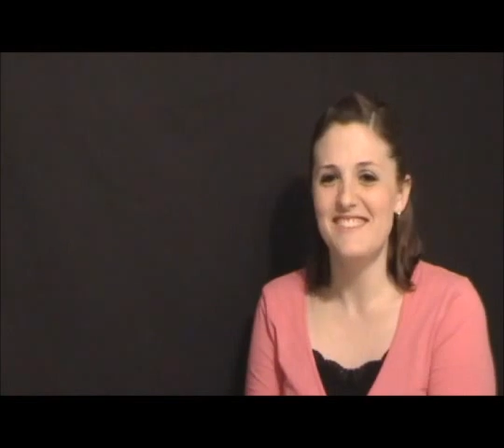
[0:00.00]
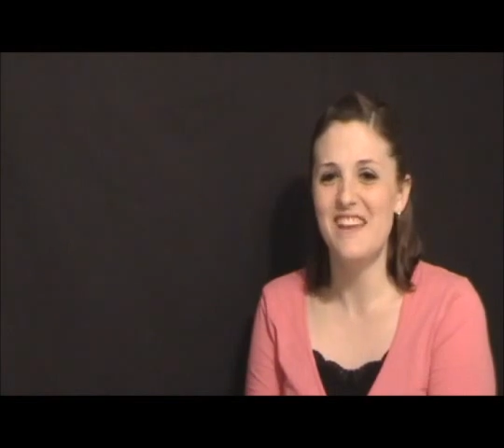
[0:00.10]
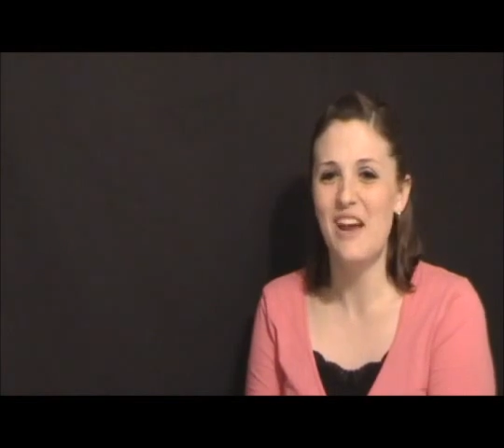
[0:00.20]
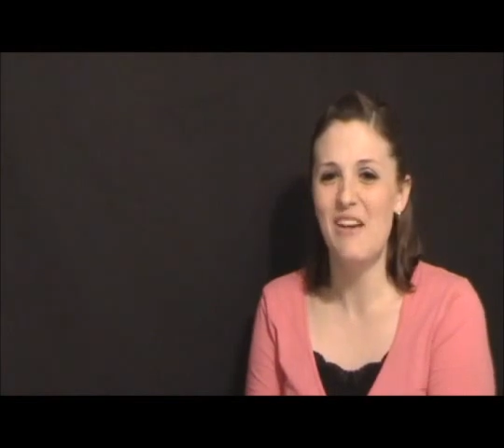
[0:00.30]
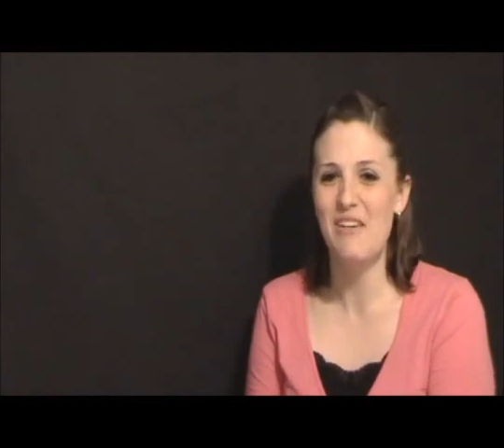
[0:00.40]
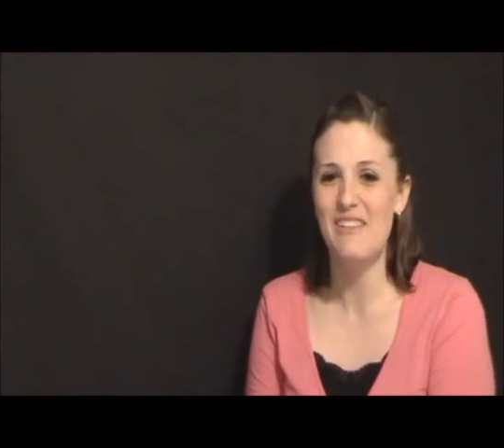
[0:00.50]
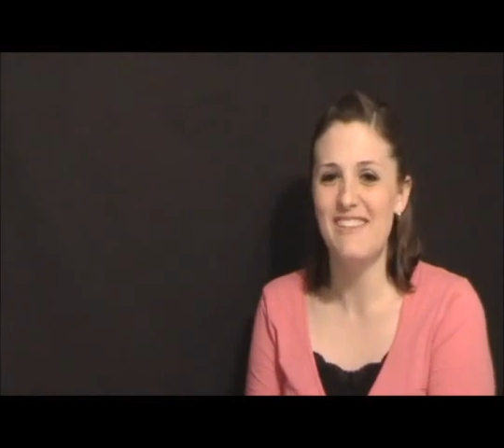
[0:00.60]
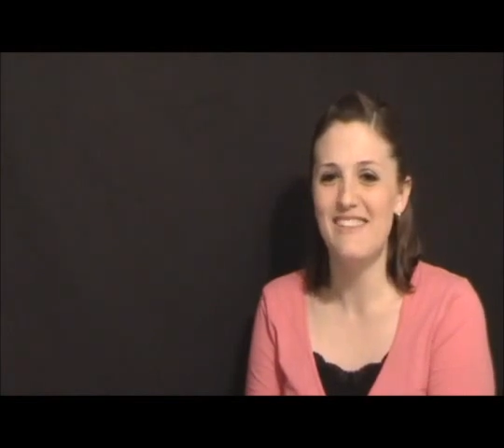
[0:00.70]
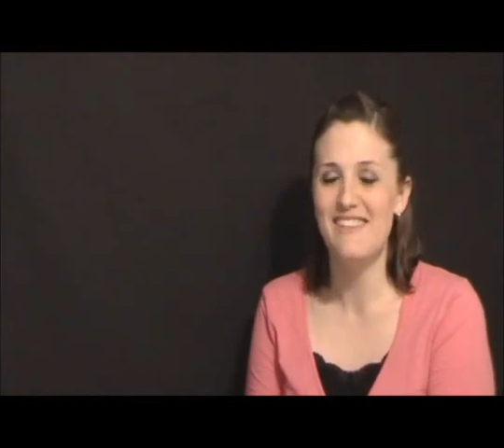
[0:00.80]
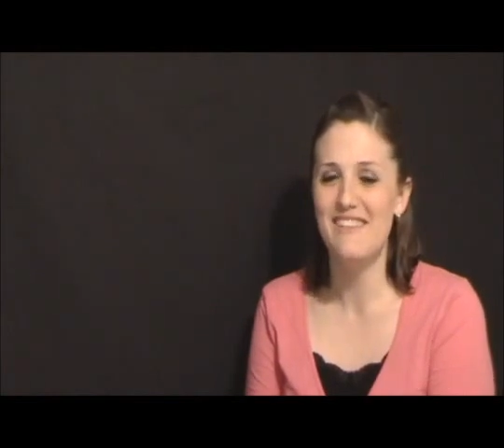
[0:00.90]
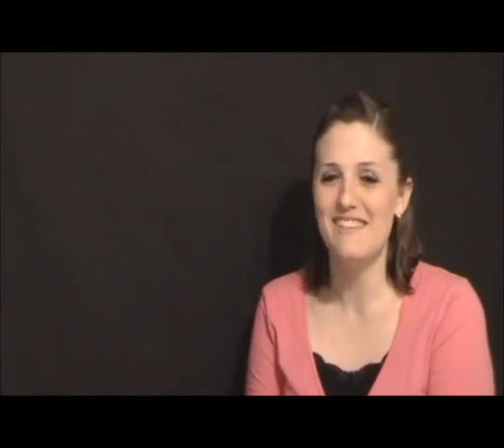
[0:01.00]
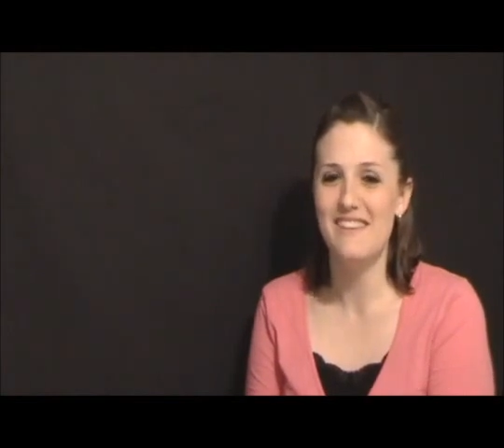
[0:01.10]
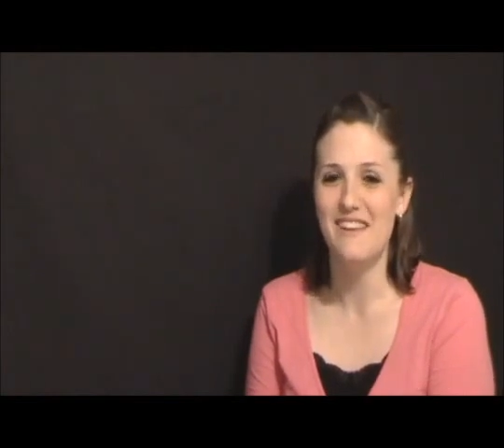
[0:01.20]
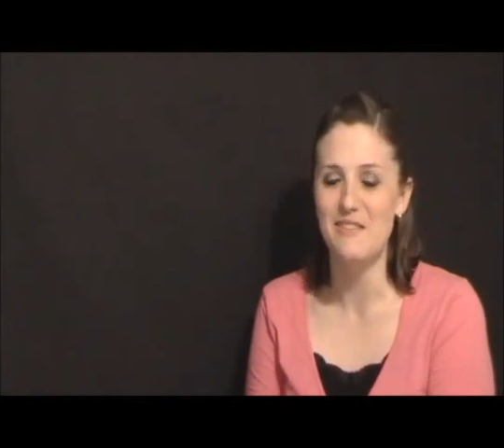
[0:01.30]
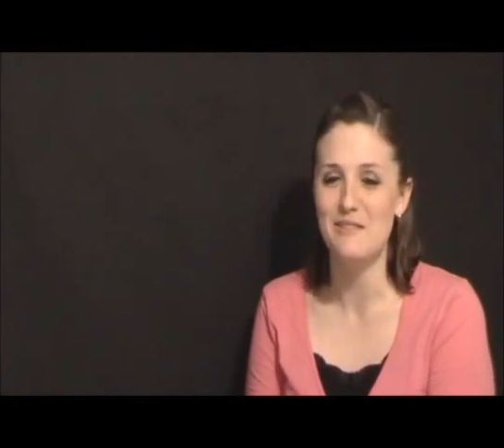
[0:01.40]
Gerald
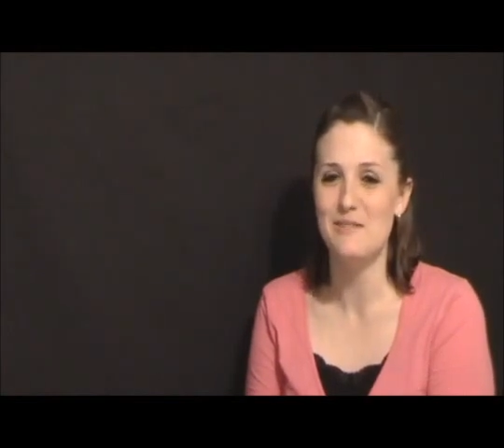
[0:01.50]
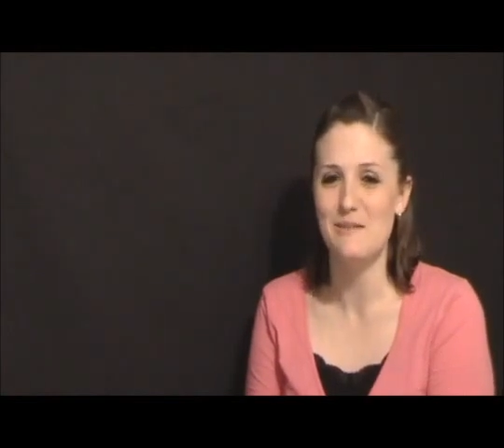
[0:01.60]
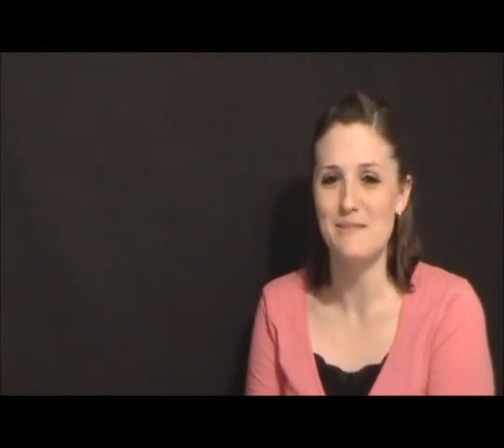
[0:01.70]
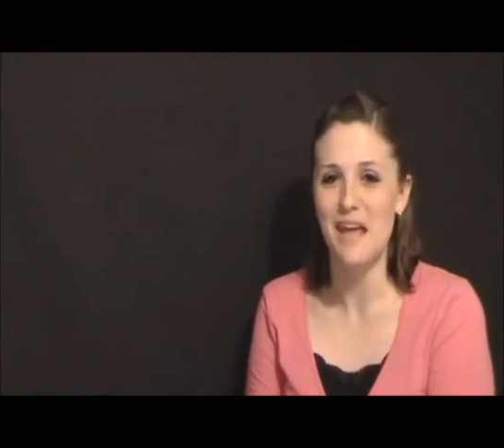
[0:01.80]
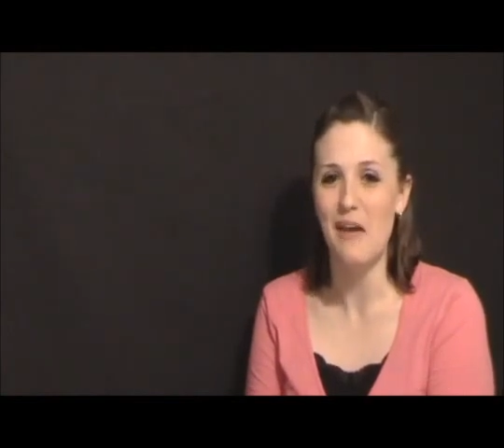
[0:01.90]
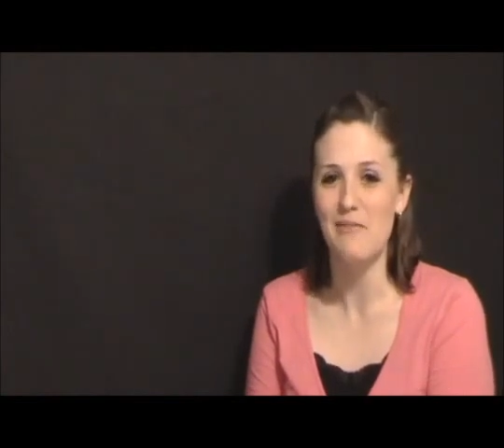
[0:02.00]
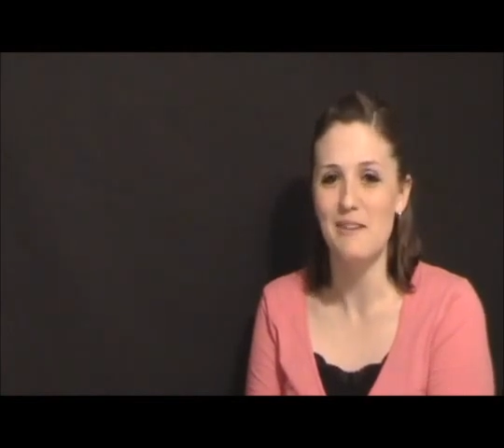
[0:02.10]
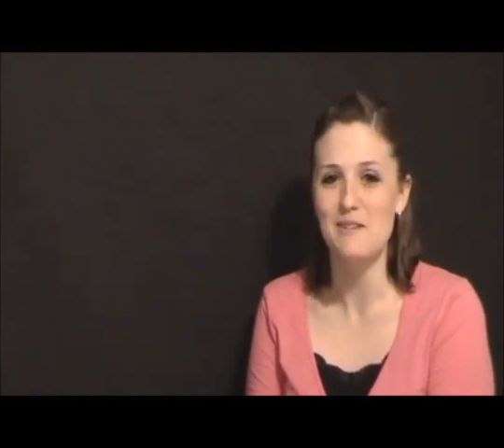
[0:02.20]
introduced himself